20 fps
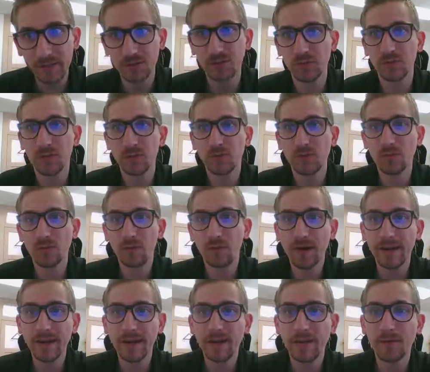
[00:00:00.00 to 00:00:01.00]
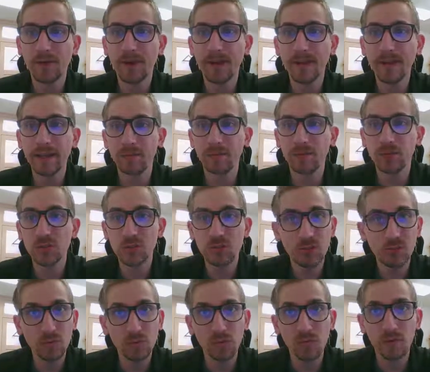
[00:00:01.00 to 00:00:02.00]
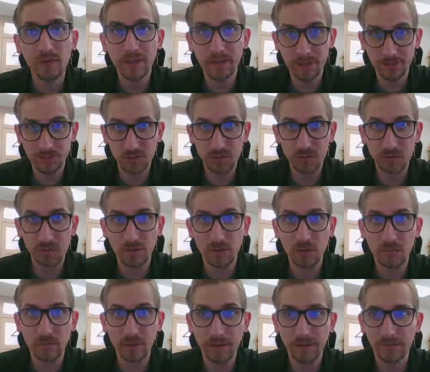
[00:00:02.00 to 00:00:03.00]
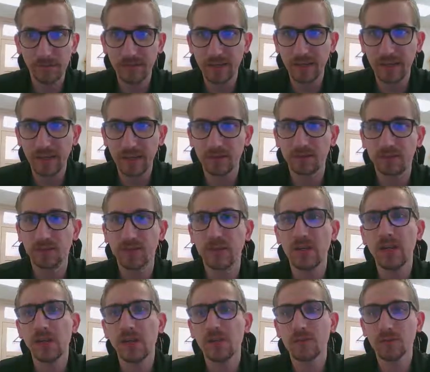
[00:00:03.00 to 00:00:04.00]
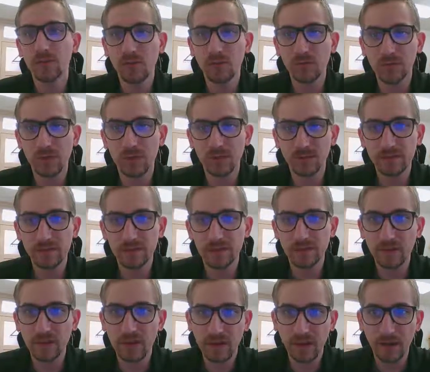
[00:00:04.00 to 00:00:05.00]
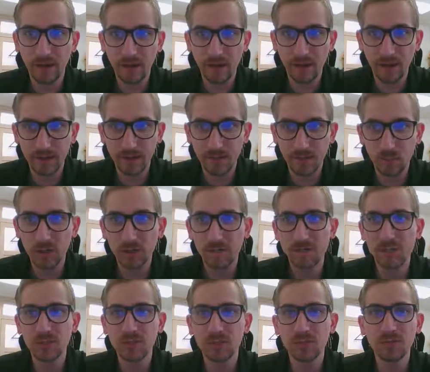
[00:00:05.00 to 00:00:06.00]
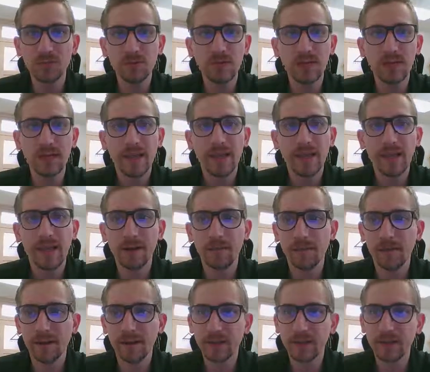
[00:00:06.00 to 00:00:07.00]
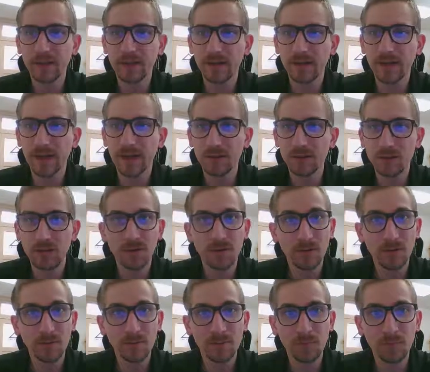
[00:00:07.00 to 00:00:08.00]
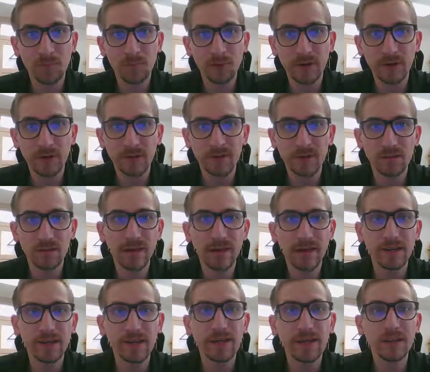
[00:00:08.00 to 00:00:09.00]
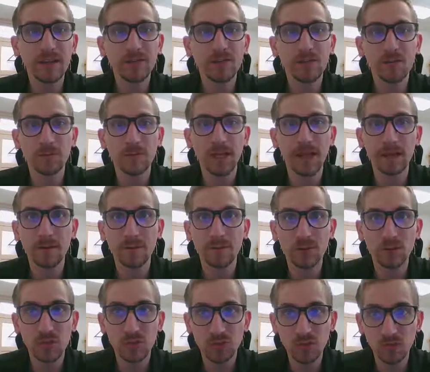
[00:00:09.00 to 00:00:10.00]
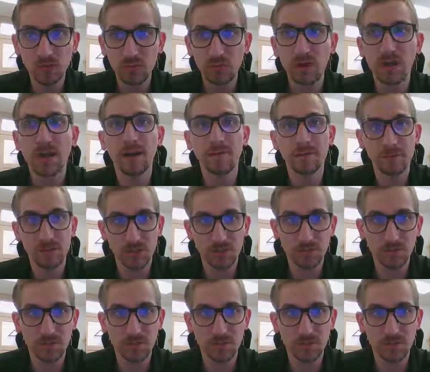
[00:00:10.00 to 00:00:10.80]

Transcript: So right now I have 2 issues on my sketch. So this is item 1 of 2, and if I click on that chevron pointing to the right, that shows me item 2 of 2.